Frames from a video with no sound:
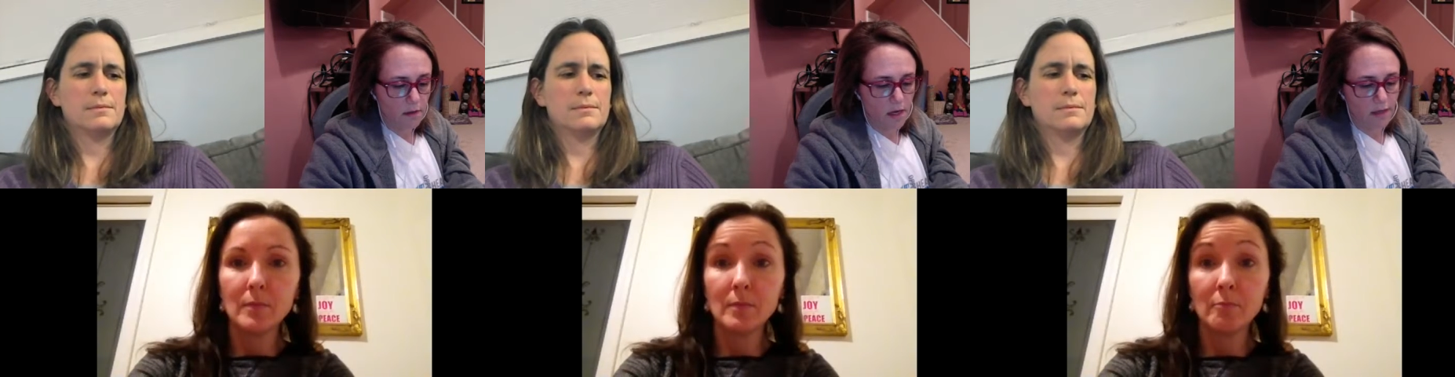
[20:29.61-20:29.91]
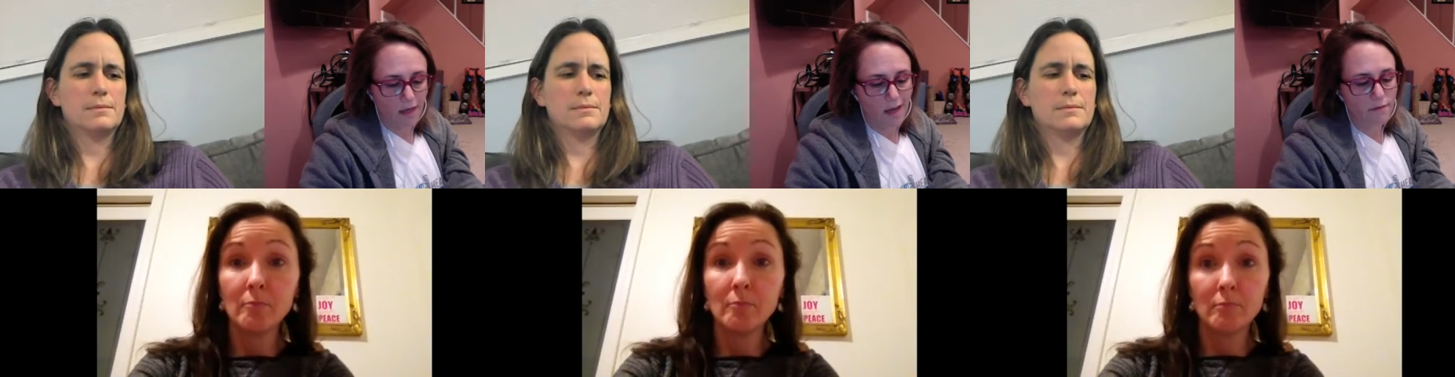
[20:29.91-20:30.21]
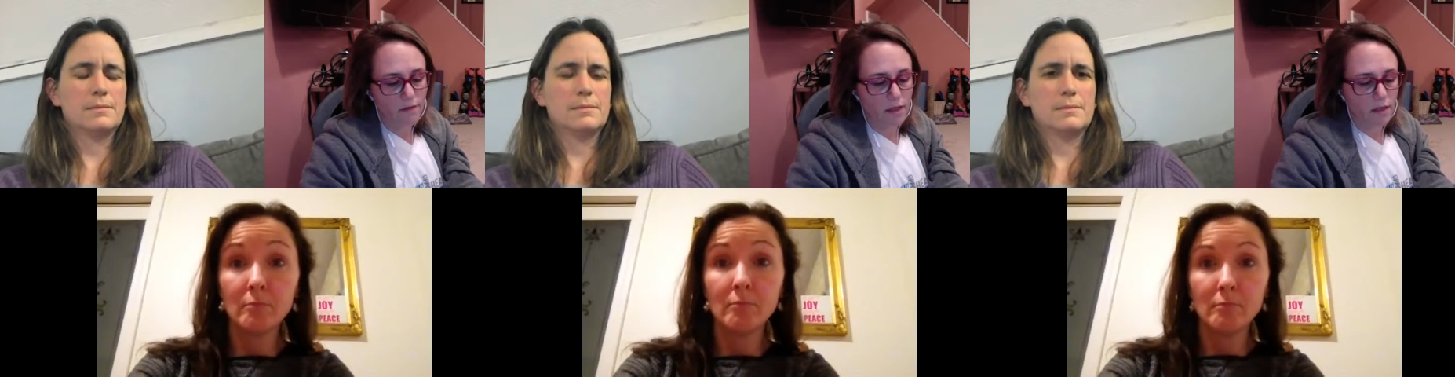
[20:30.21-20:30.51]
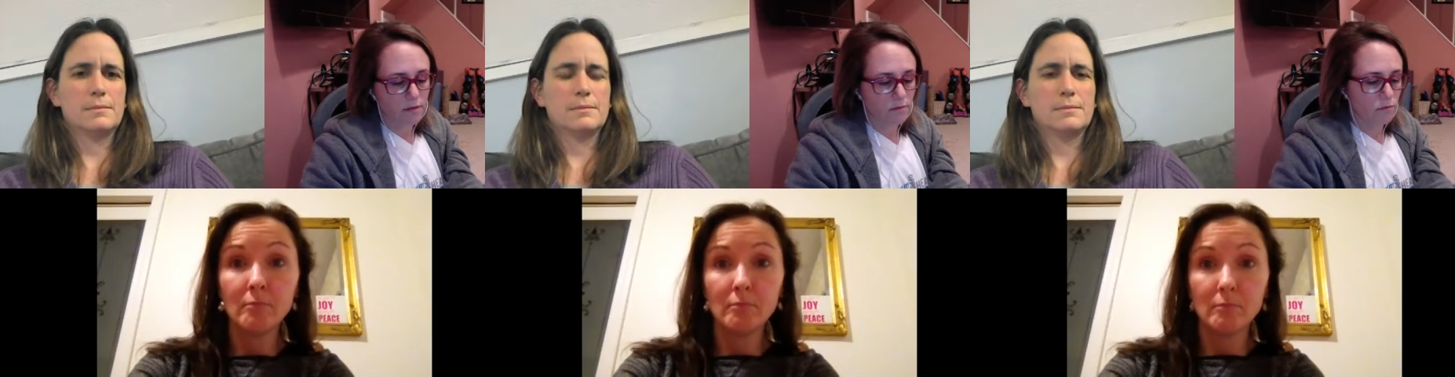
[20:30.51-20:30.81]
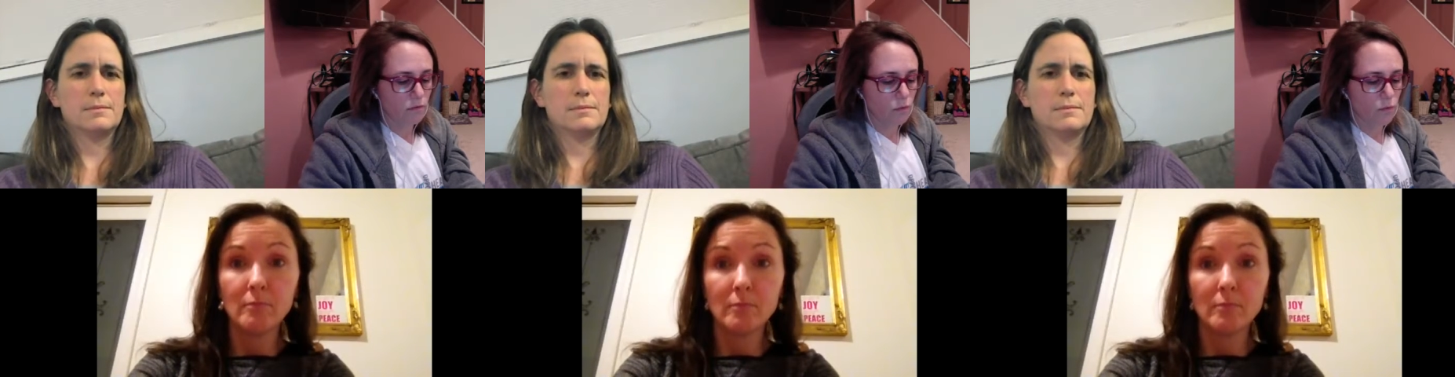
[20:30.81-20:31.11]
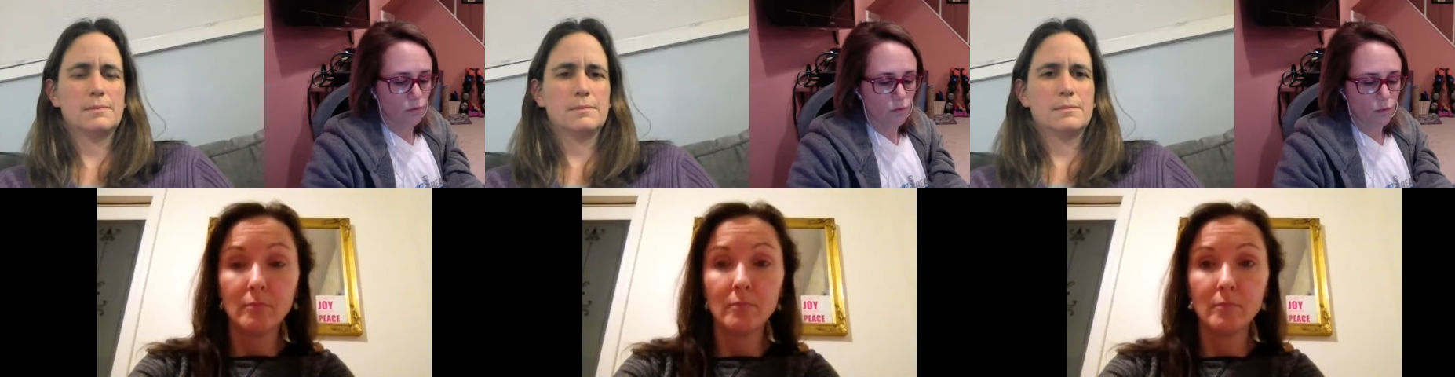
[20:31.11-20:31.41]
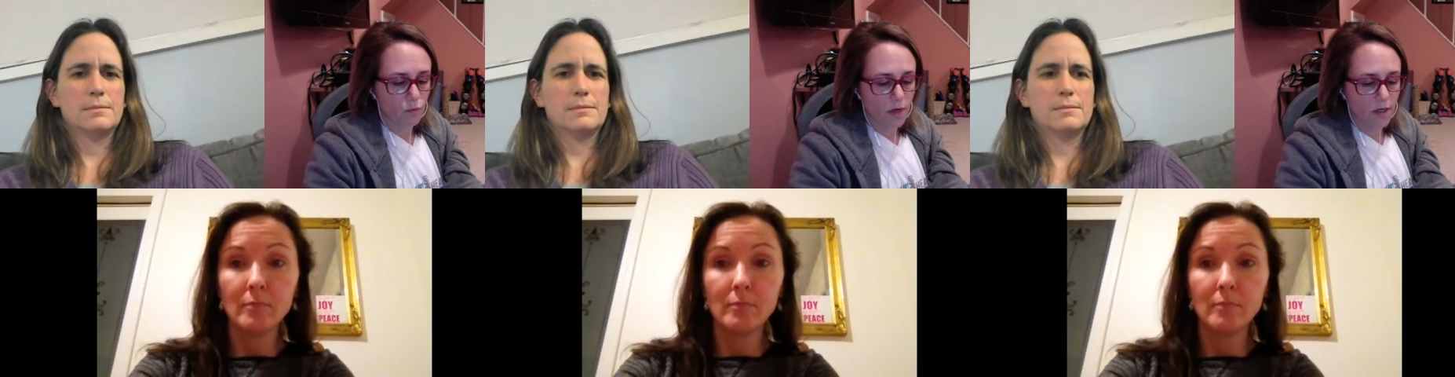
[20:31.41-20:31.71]
Speaker 1: I think I have like
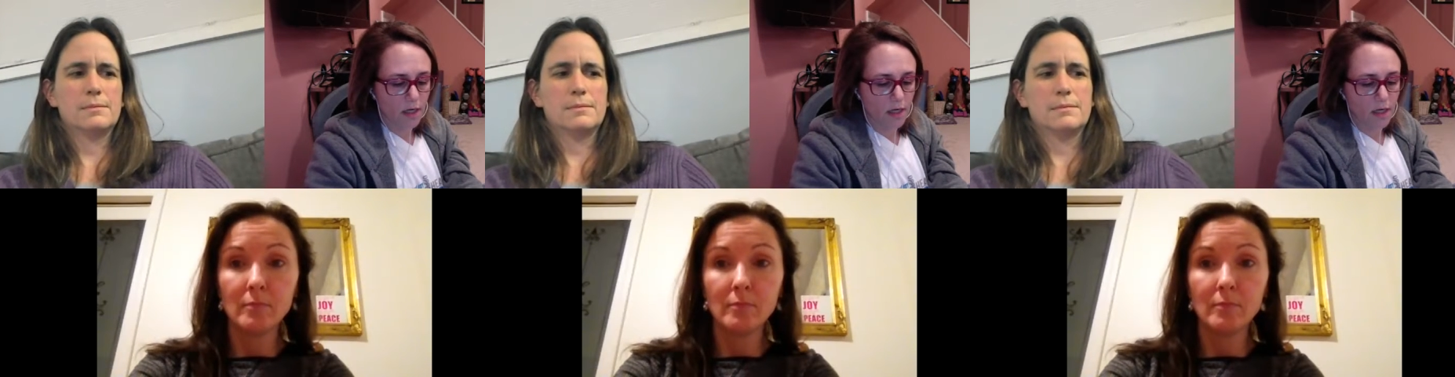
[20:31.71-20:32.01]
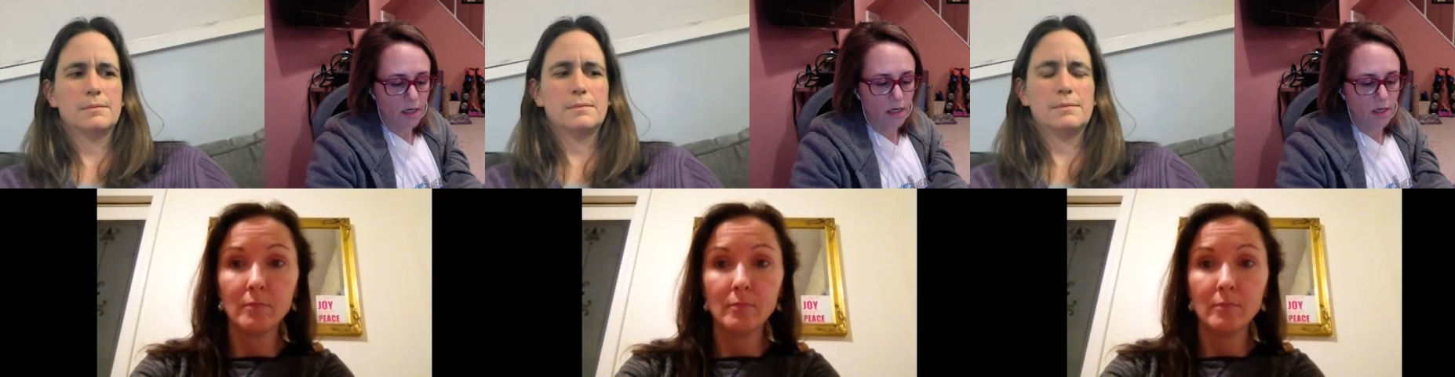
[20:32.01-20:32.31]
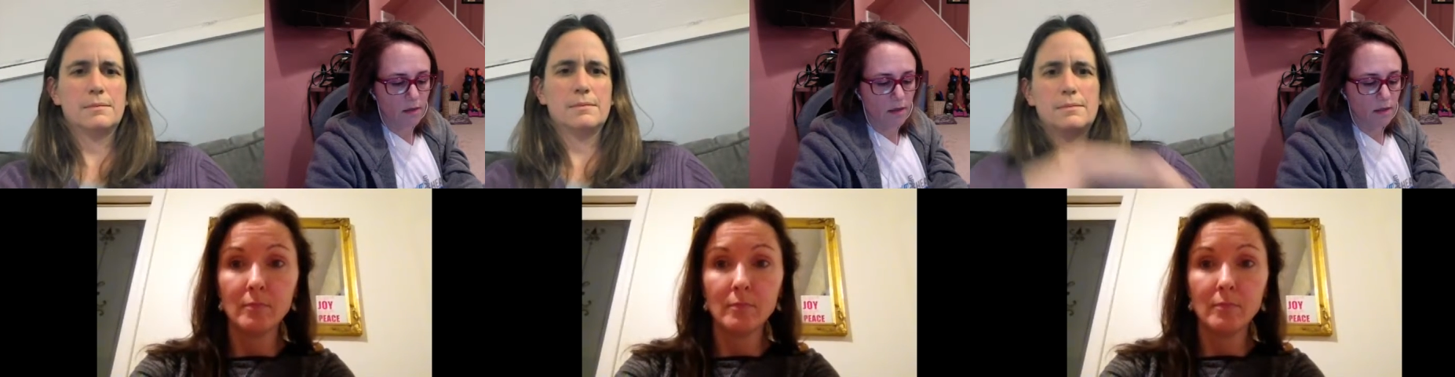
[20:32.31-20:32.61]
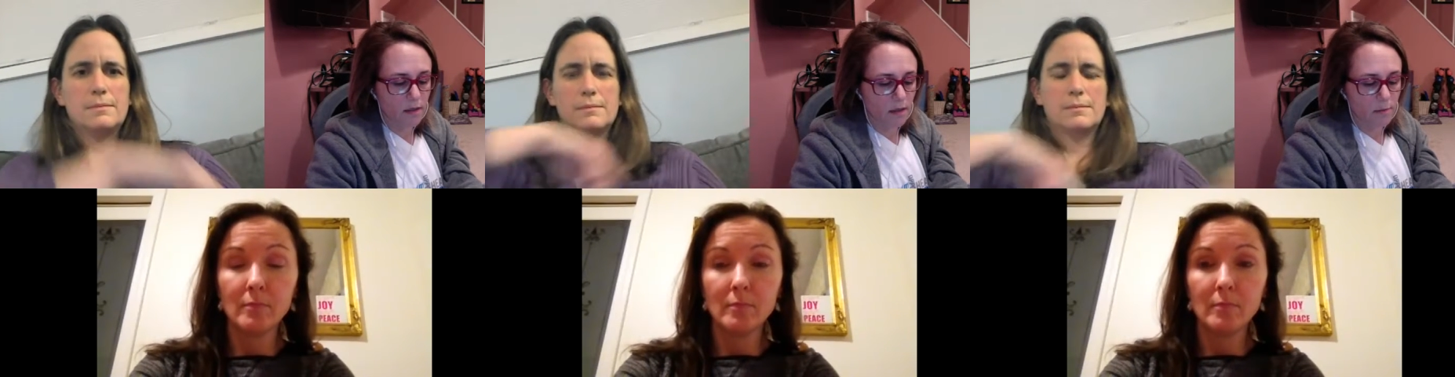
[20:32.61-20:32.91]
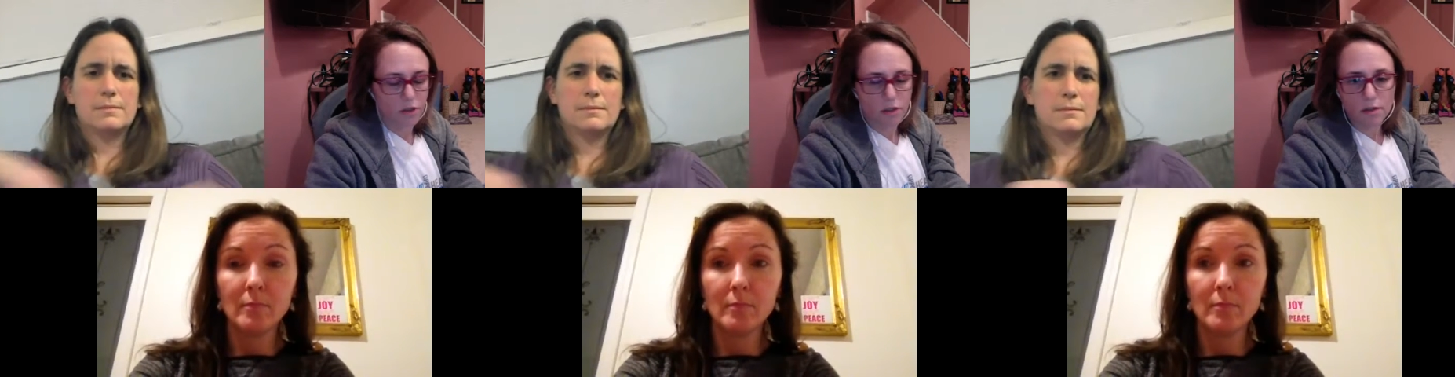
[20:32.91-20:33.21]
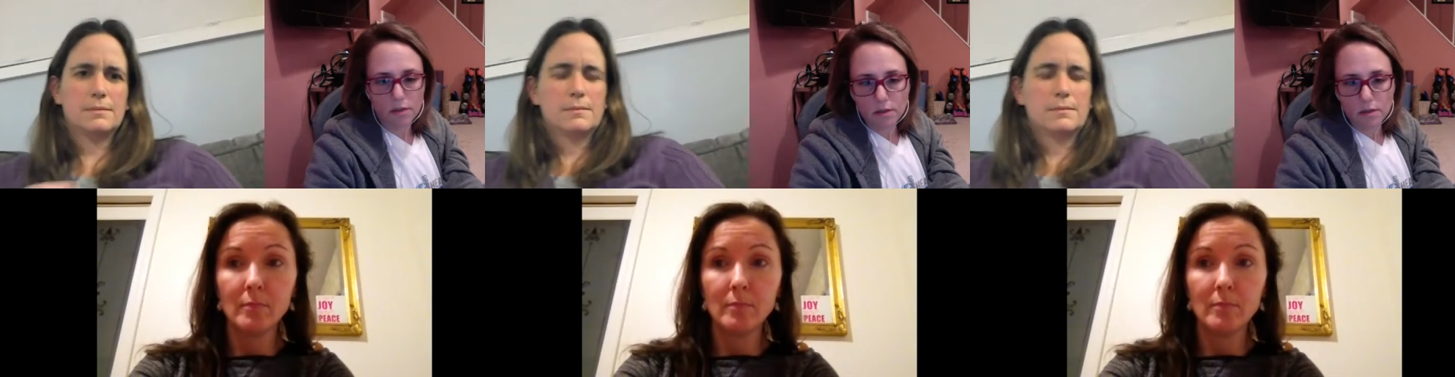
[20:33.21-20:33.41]
20 images.